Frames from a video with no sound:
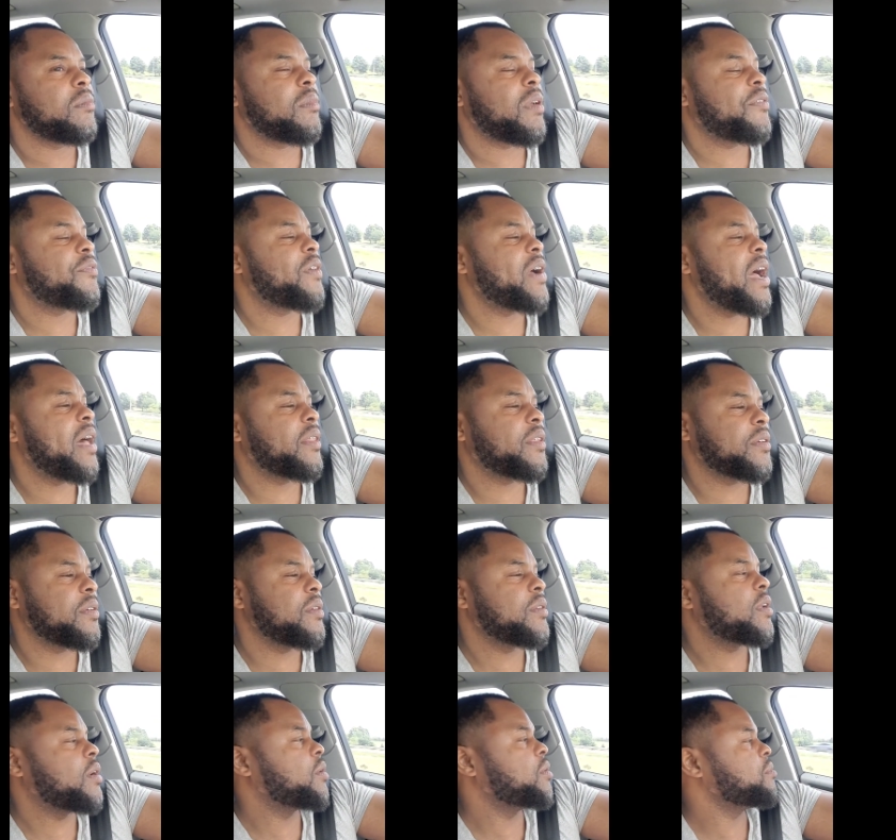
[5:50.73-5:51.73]
My father,
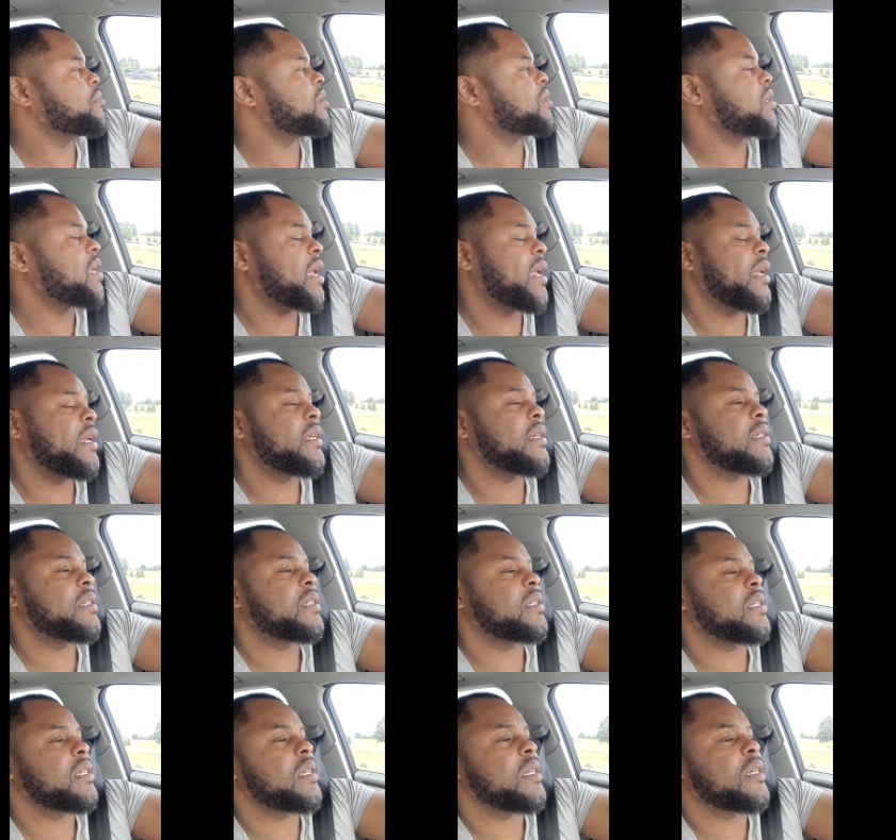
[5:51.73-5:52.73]
you know, but hey,
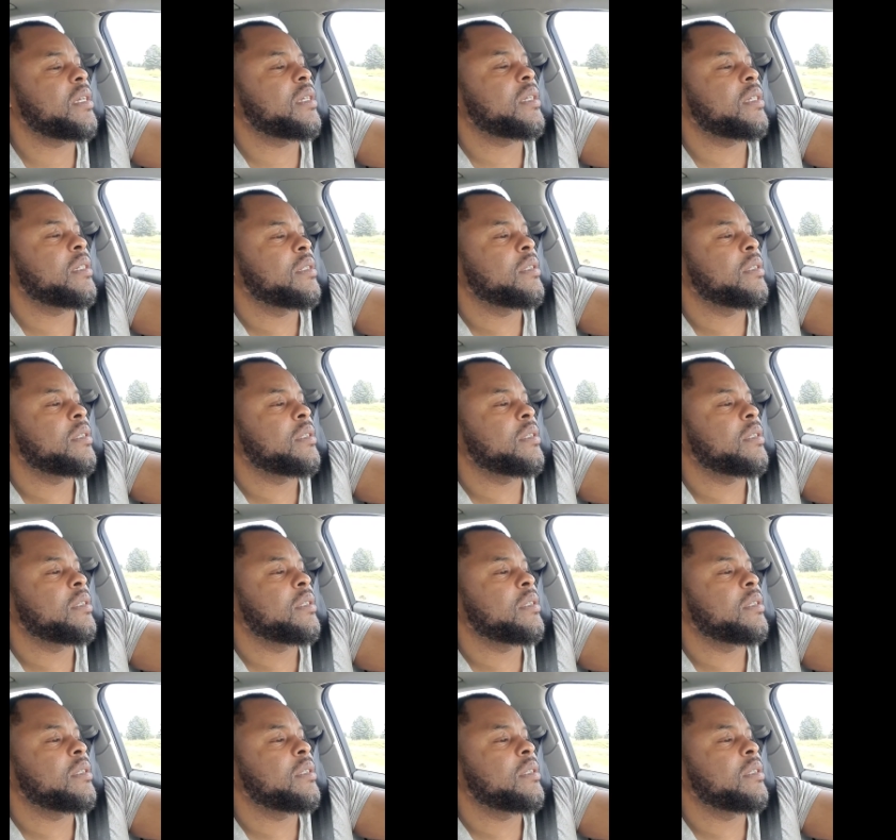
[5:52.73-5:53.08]
shit.